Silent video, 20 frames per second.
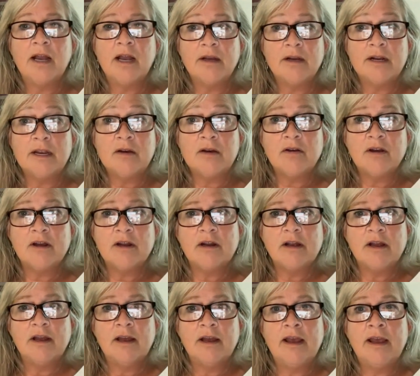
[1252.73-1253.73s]
I could hear
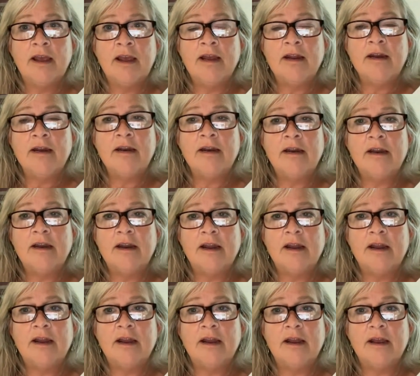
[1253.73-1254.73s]
it. And
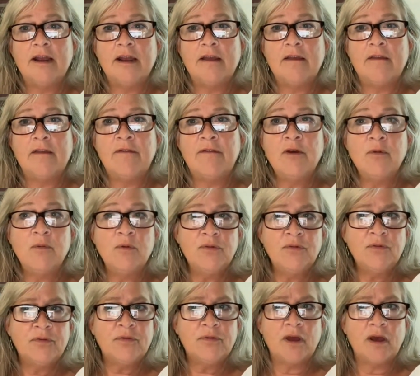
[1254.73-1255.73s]
there
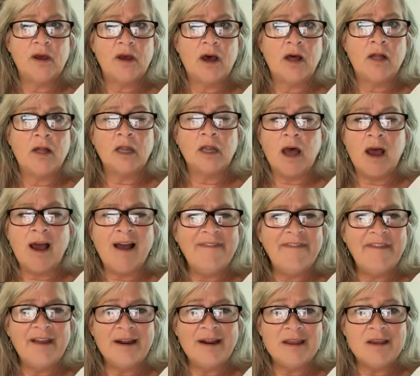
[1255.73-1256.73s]
was a
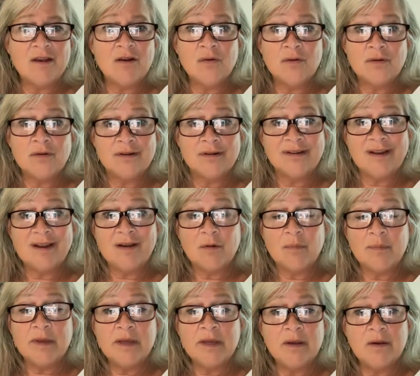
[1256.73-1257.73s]
lot that he couldn't
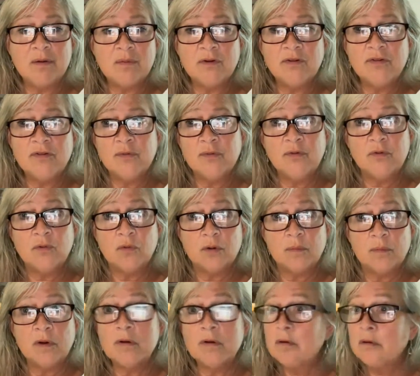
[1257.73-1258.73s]
tell me, which was
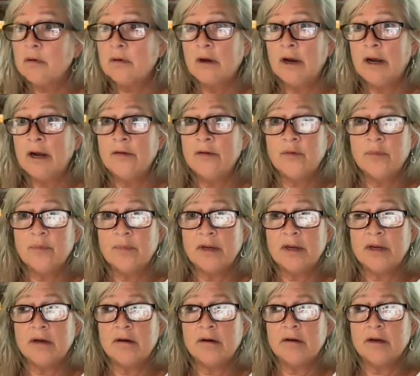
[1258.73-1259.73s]
normal as
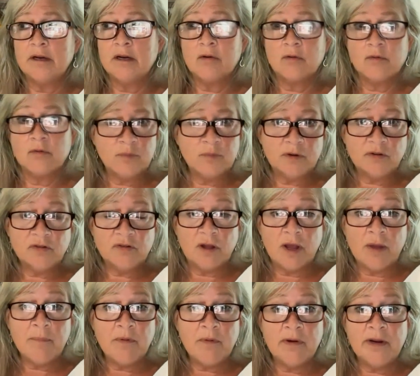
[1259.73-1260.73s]
being, a
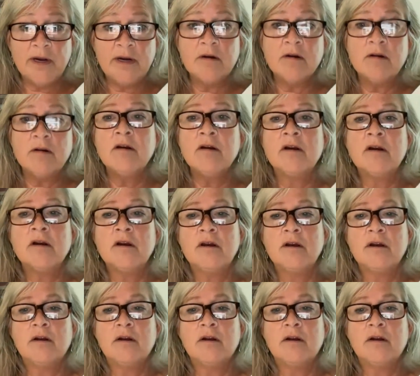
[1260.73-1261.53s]
special operator.